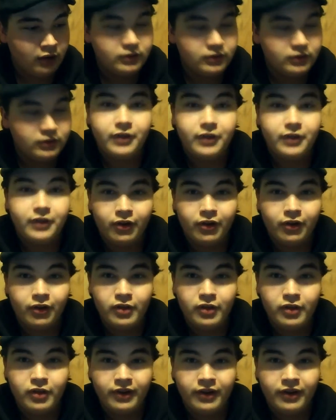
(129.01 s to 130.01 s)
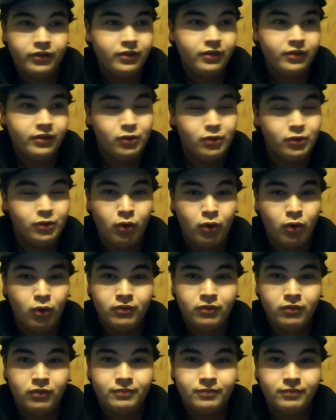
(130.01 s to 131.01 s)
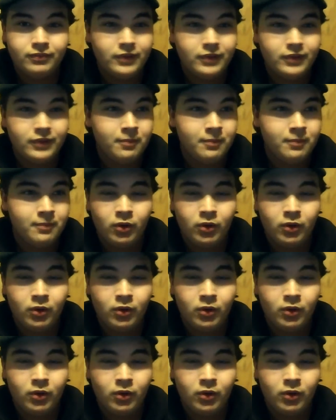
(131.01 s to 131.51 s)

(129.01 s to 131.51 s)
If you don't know who that is, Google him,